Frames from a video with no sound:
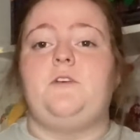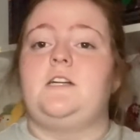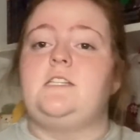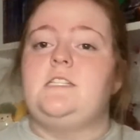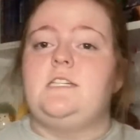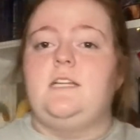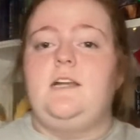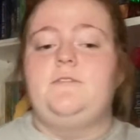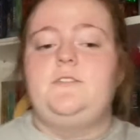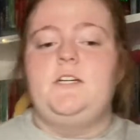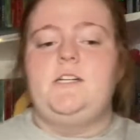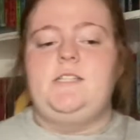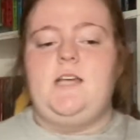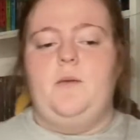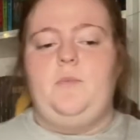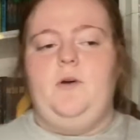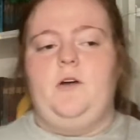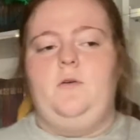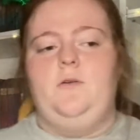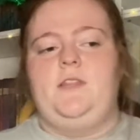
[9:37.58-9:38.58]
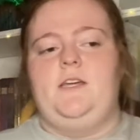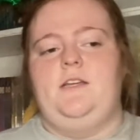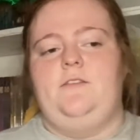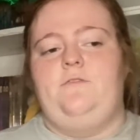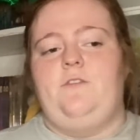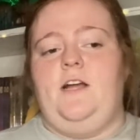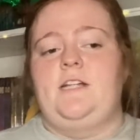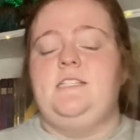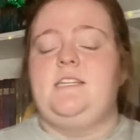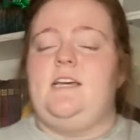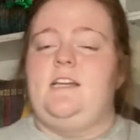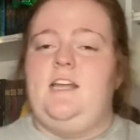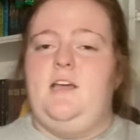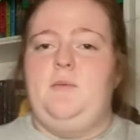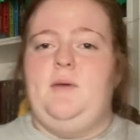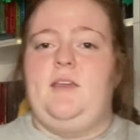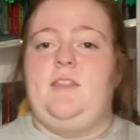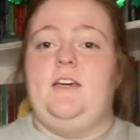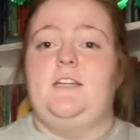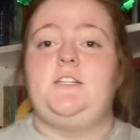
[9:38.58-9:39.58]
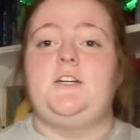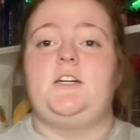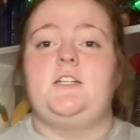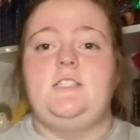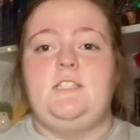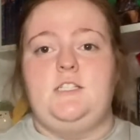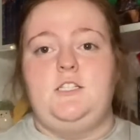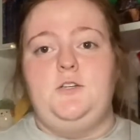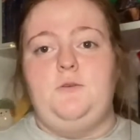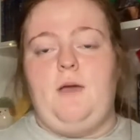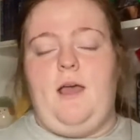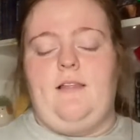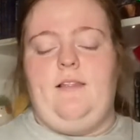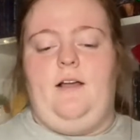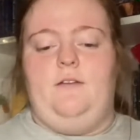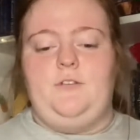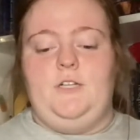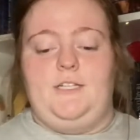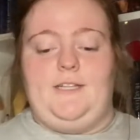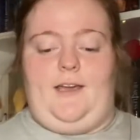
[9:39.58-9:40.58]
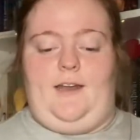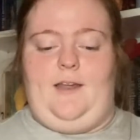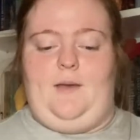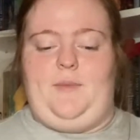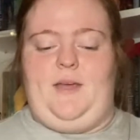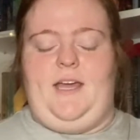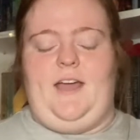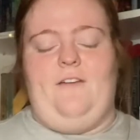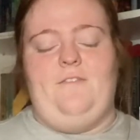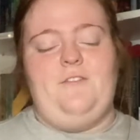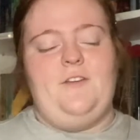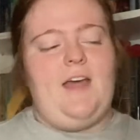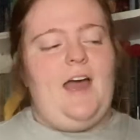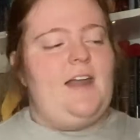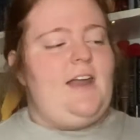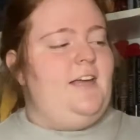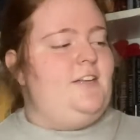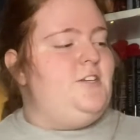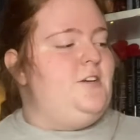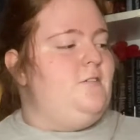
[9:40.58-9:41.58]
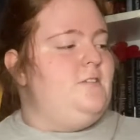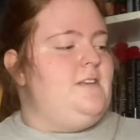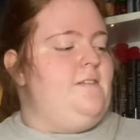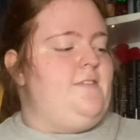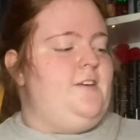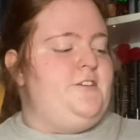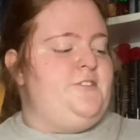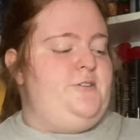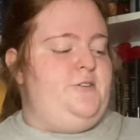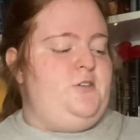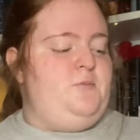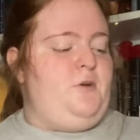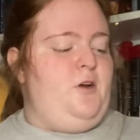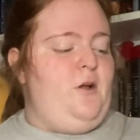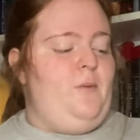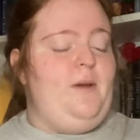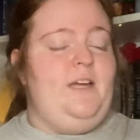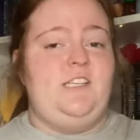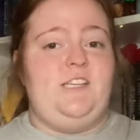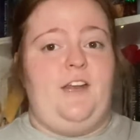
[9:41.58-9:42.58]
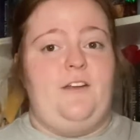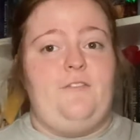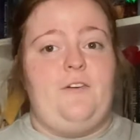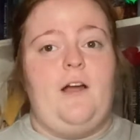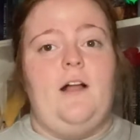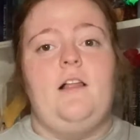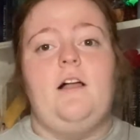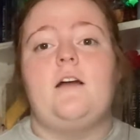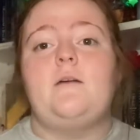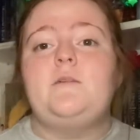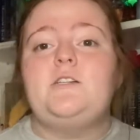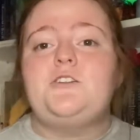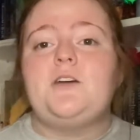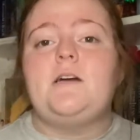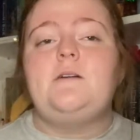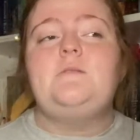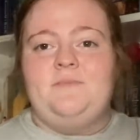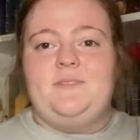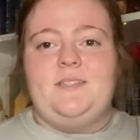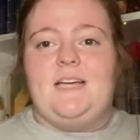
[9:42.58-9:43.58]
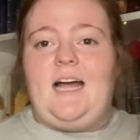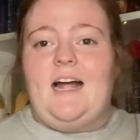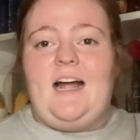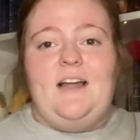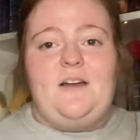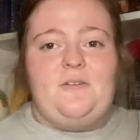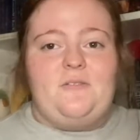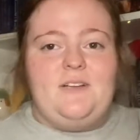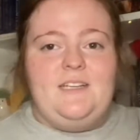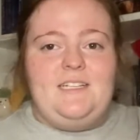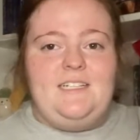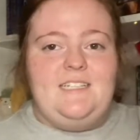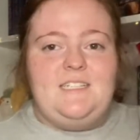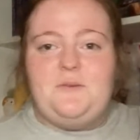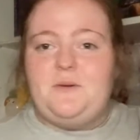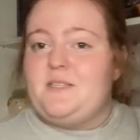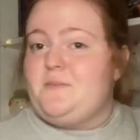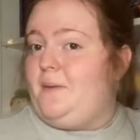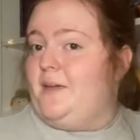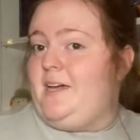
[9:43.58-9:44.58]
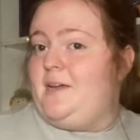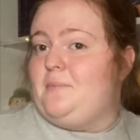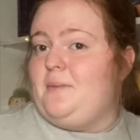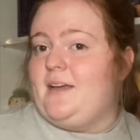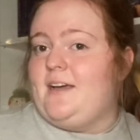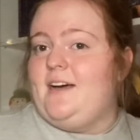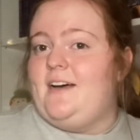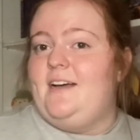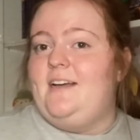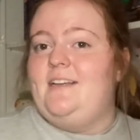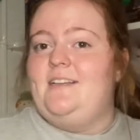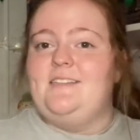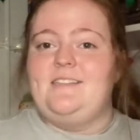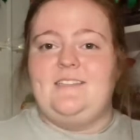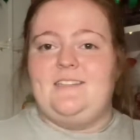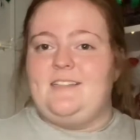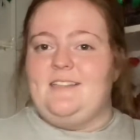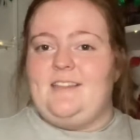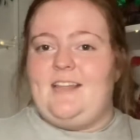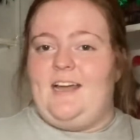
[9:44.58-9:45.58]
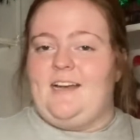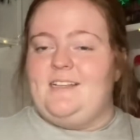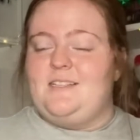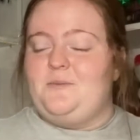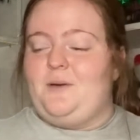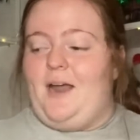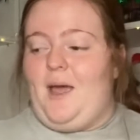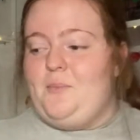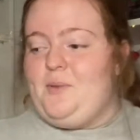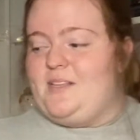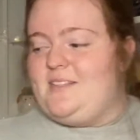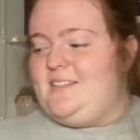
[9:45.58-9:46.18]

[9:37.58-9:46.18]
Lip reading: to Lovers, a book with a friend dynamic that turns into a lover dynamic. And for that, I chose If There's No Tomorrow by Jennifer L. Armentrout. I don't really need to explain because that is what happens.